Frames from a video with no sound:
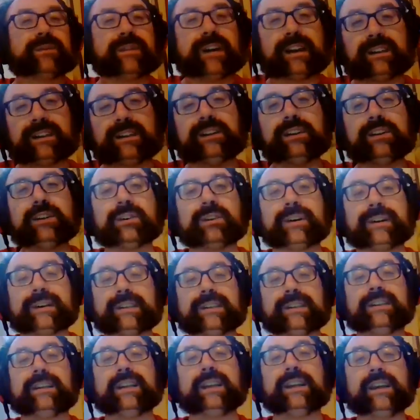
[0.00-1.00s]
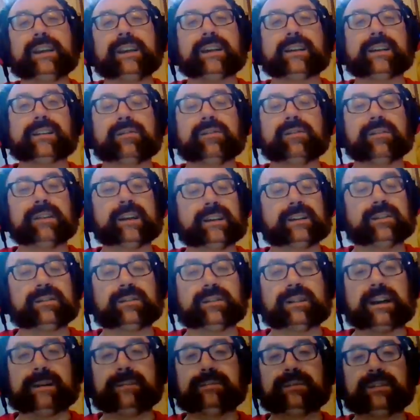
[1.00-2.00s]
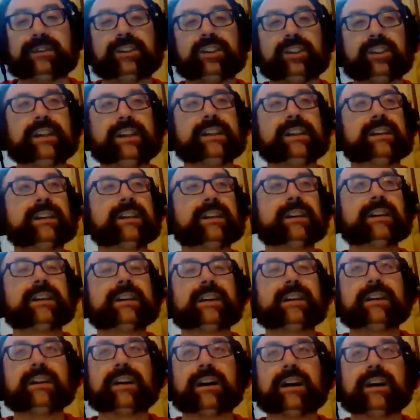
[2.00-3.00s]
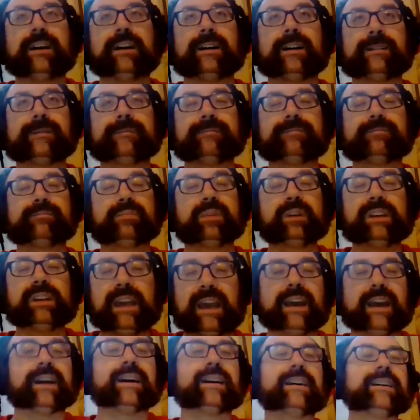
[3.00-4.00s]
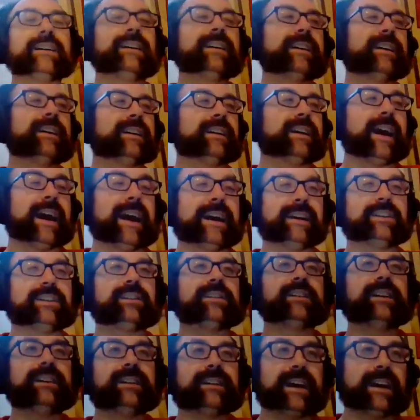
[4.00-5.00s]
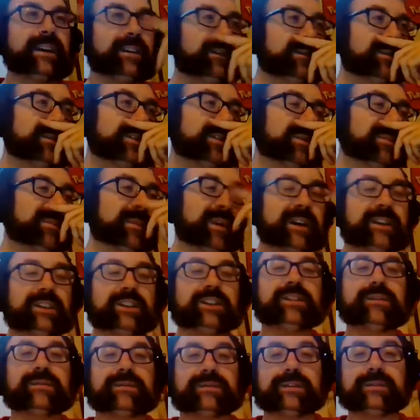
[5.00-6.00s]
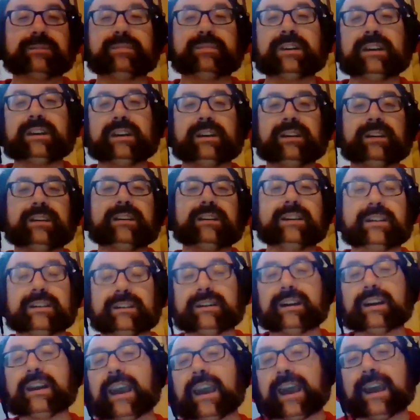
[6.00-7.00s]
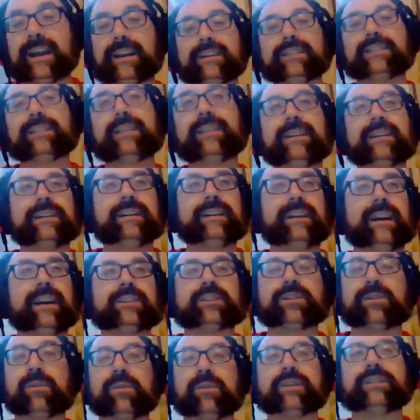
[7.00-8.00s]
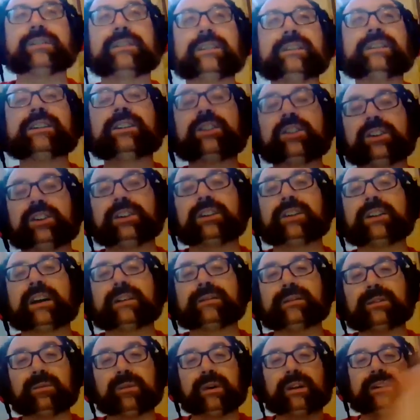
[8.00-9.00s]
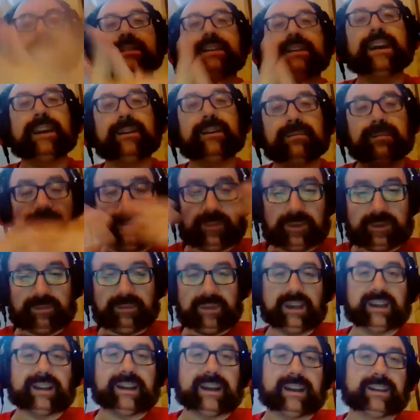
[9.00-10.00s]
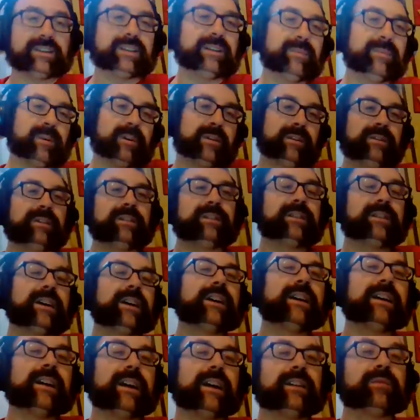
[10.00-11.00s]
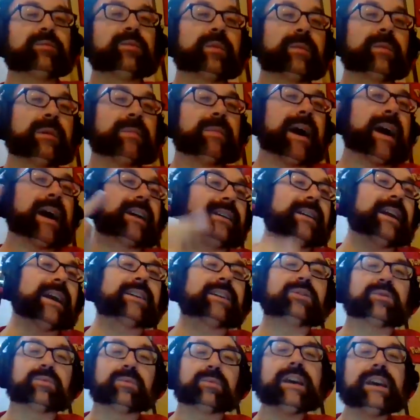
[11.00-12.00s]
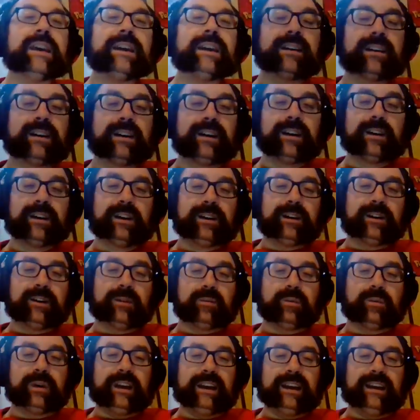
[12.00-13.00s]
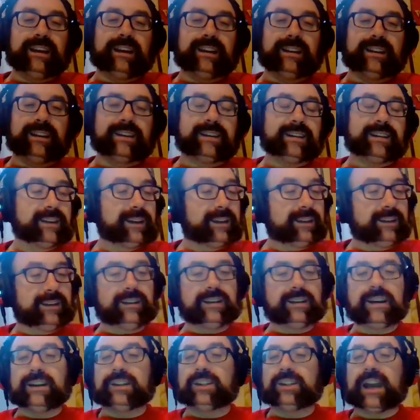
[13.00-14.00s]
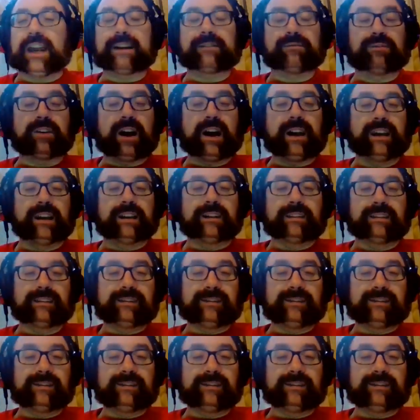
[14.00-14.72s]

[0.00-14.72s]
affecting New York City and all that types of shit. But yeah, Ashley, thank you so much for being here again. It's Quarantine and Chill every Wednesday with me and Ashley Martins, and we'll be back next week with Jack Ryan.